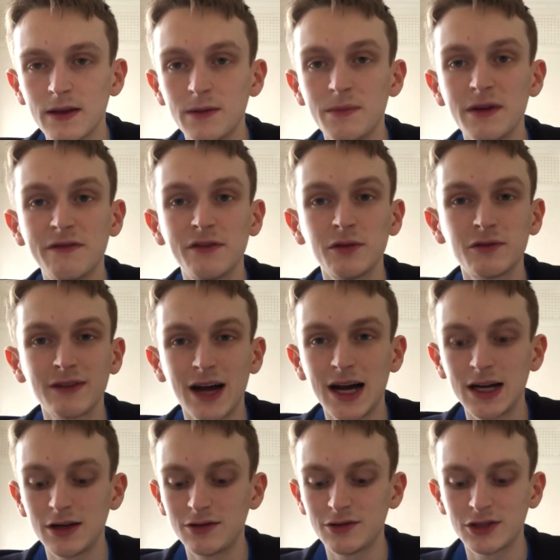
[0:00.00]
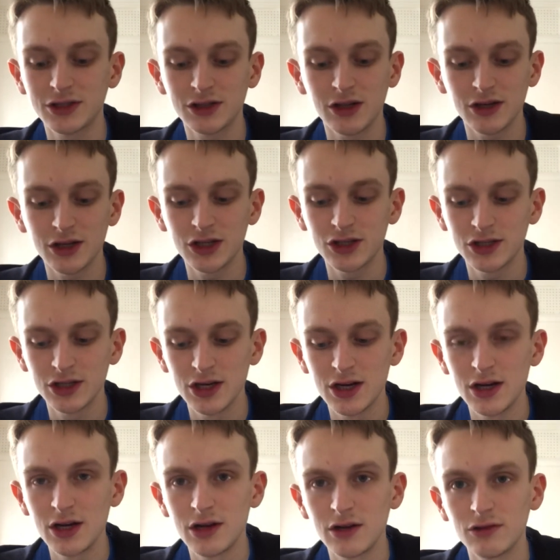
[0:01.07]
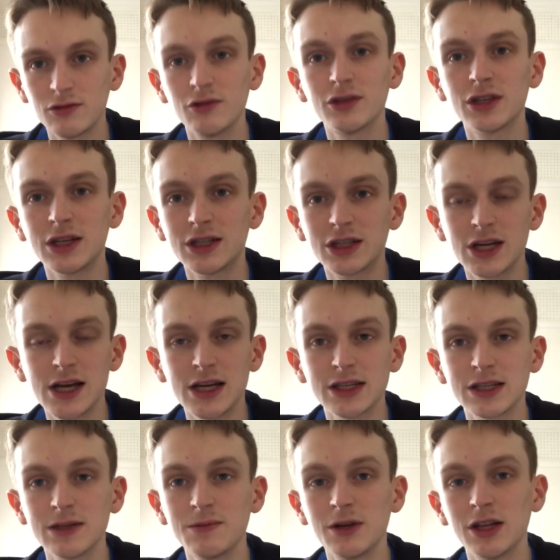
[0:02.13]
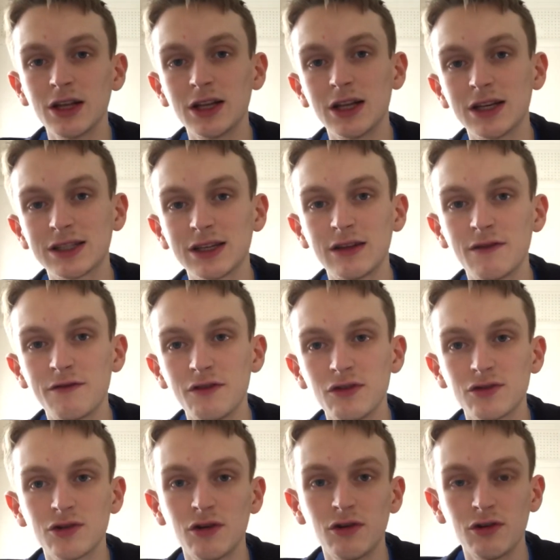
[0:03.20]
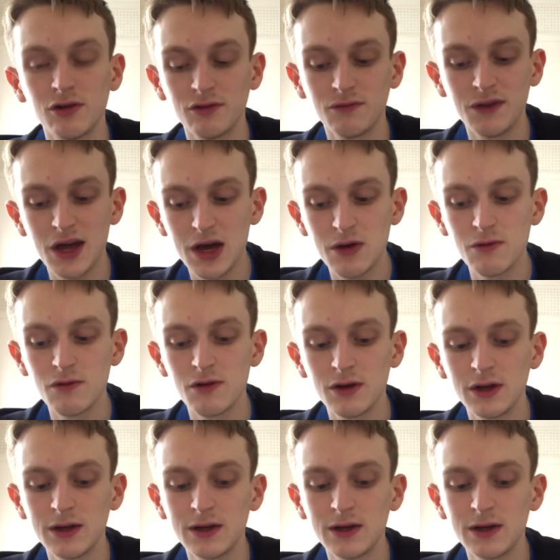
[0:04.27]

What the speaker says: They may feel tired, sluggish, lose interest, whether that's in the future or now.